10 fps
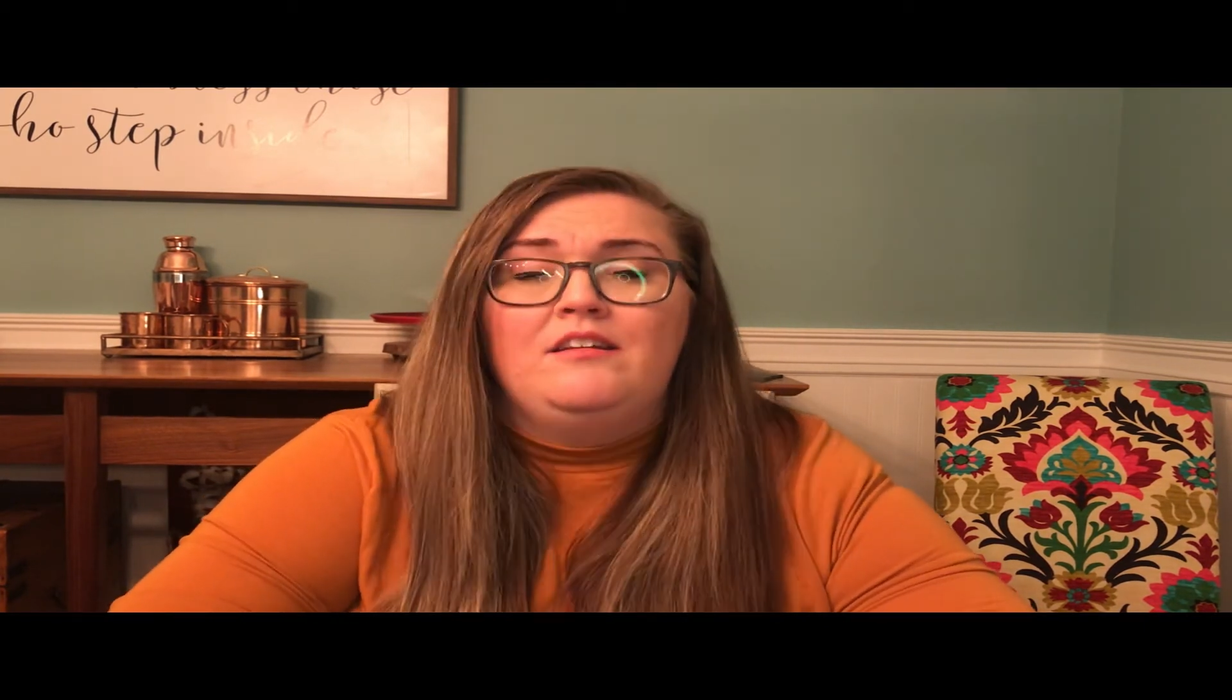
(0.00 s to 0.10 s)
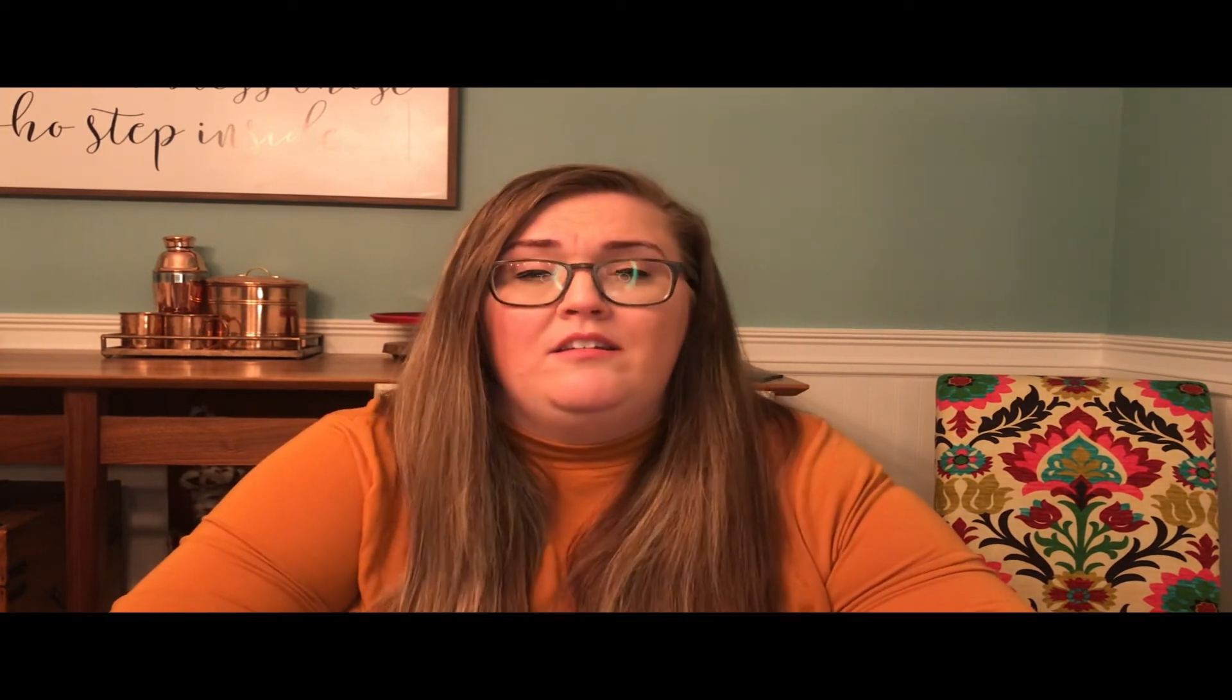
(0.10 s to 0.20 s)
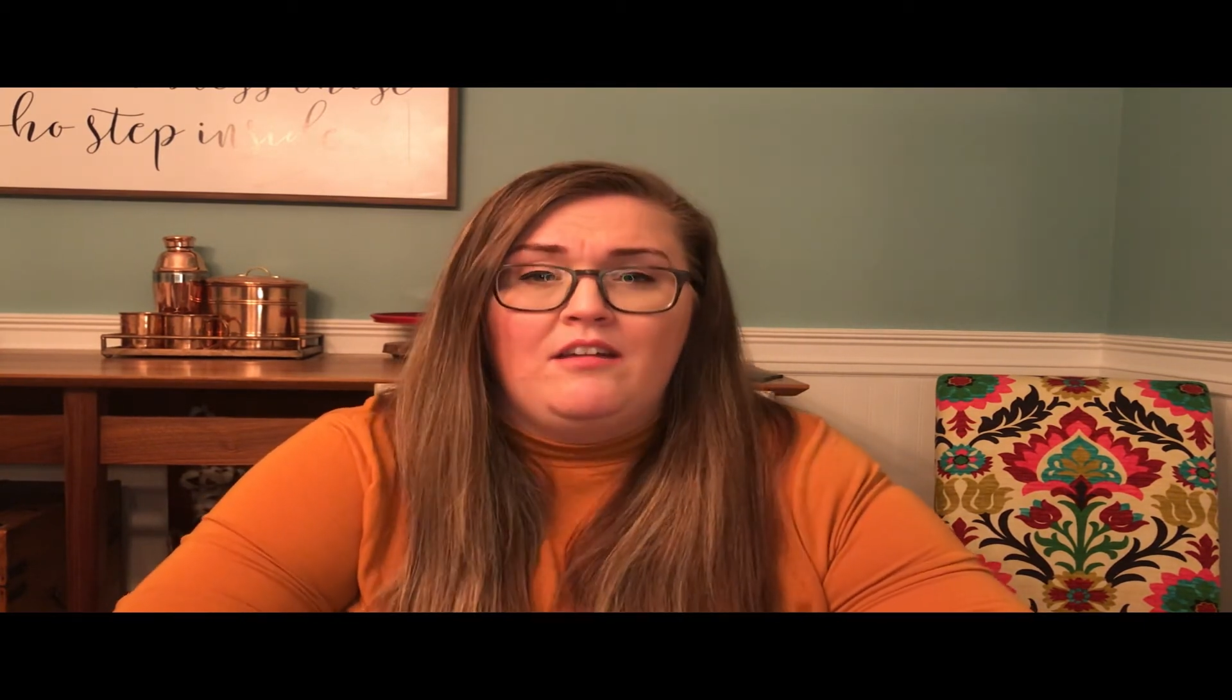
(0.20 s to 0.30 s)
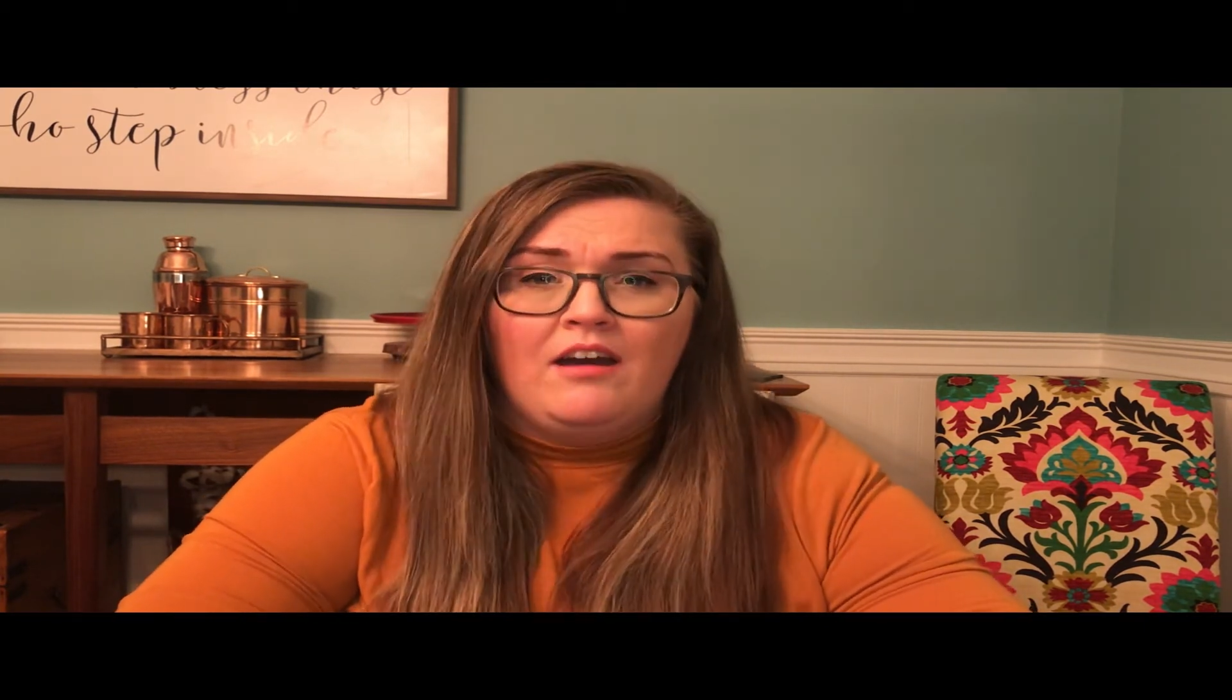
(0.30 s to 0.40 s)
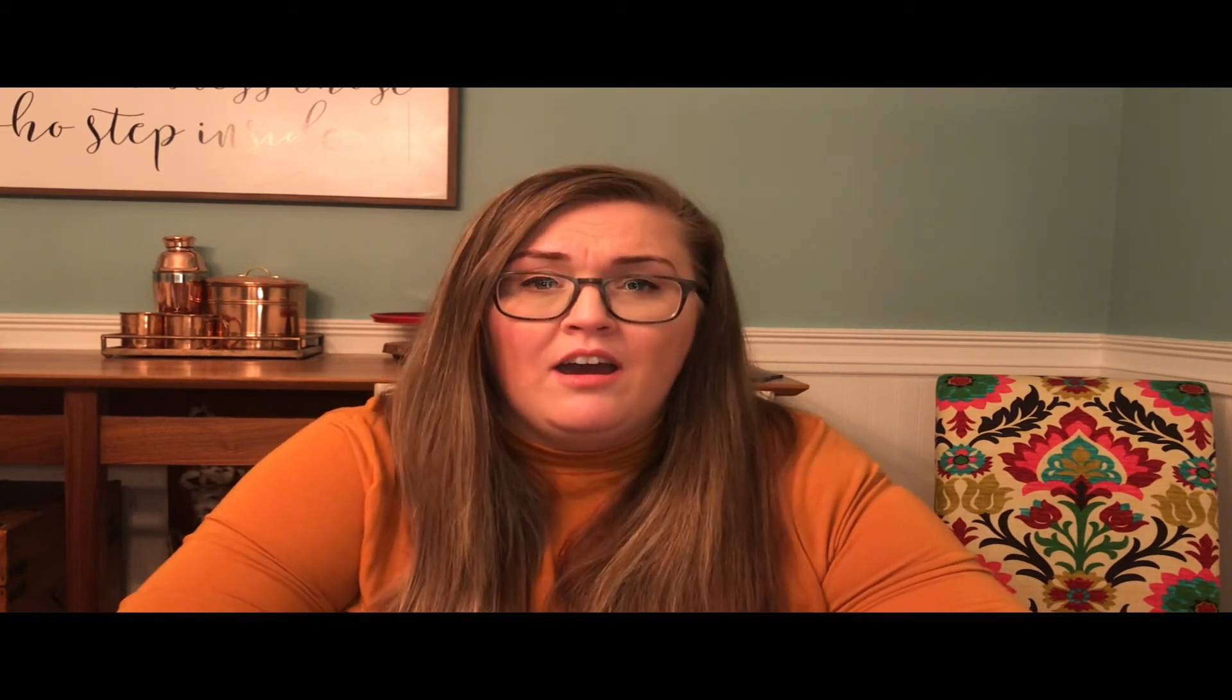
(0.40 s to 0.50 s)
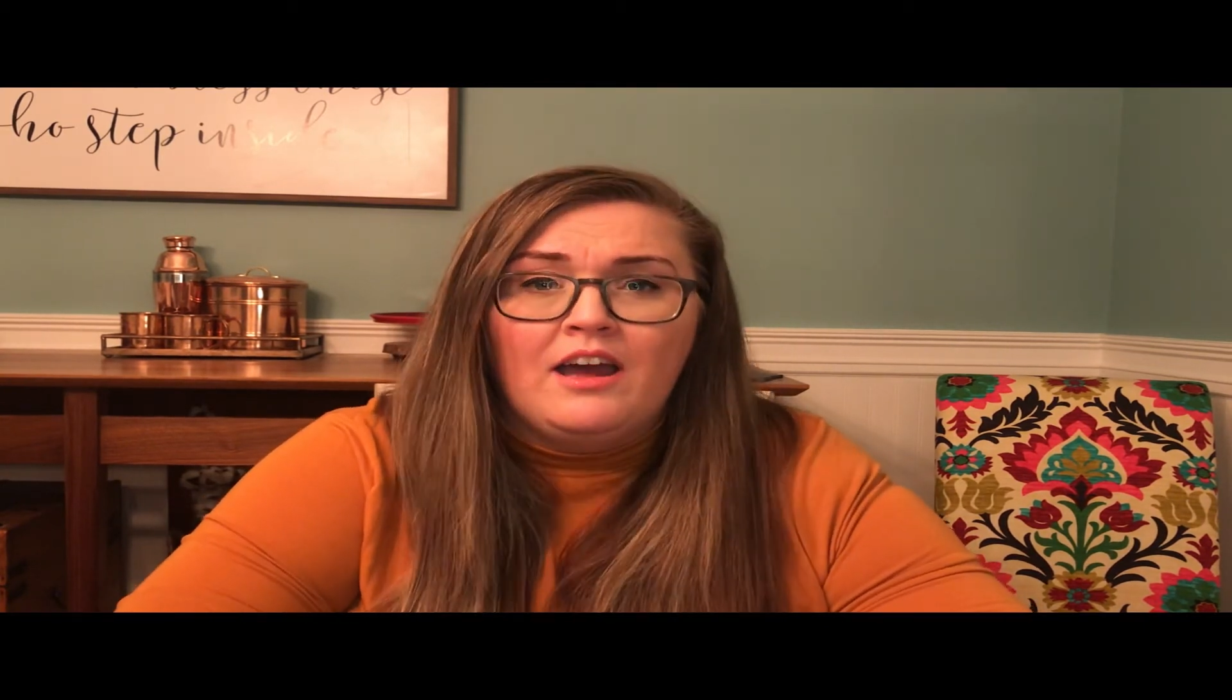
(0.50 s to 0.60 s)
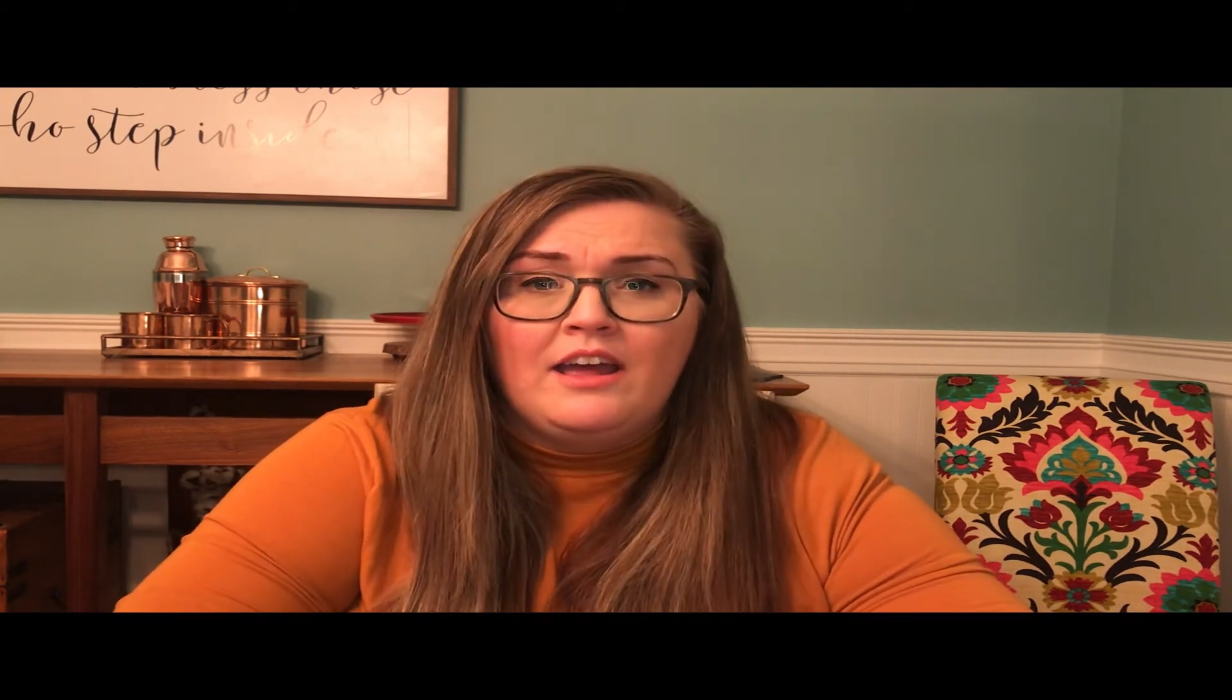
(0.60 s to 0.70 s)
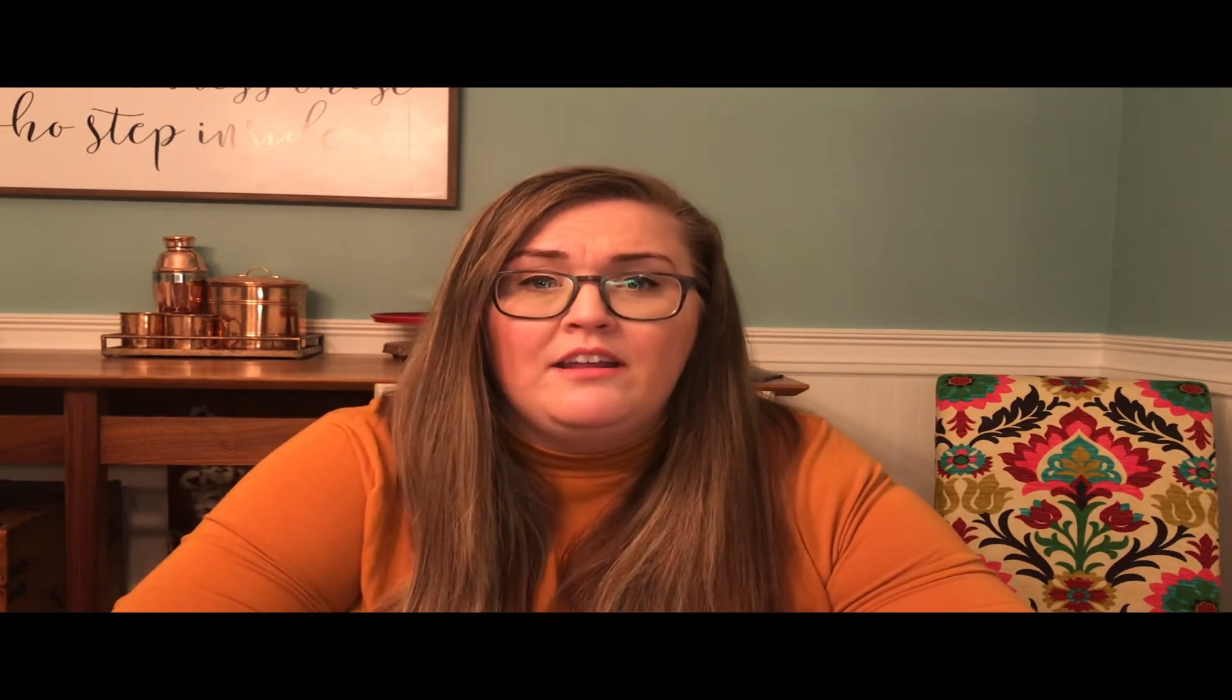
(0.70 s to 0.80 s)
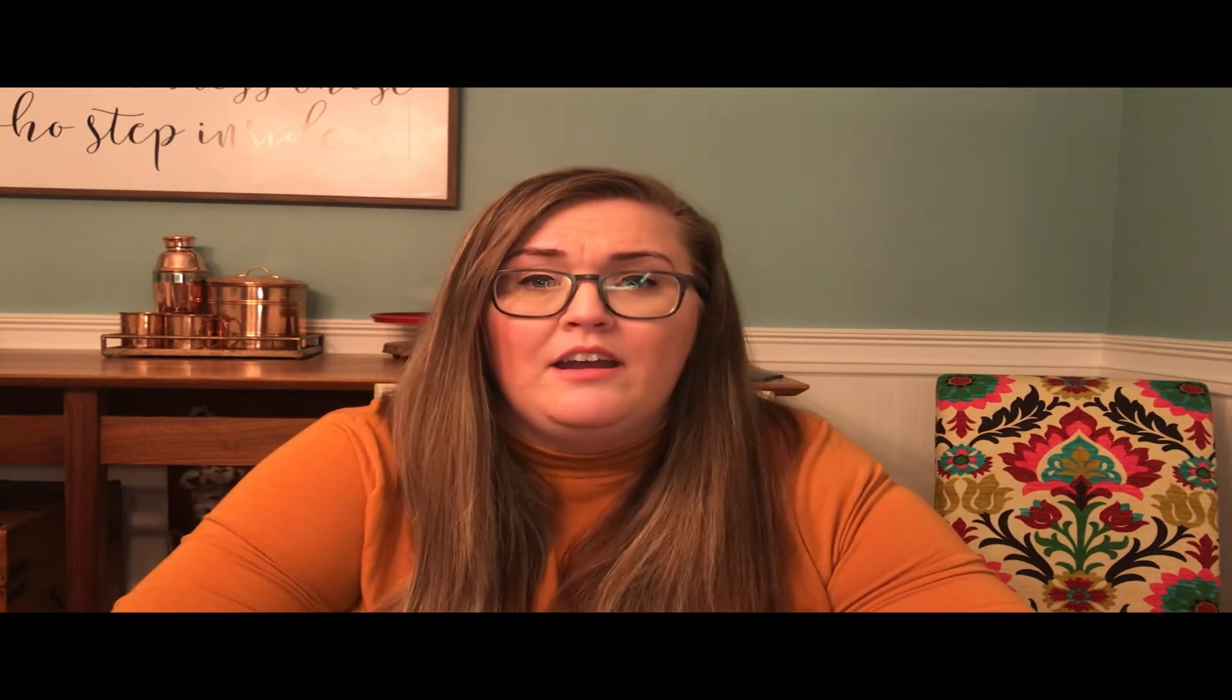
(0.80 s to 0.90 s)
nod.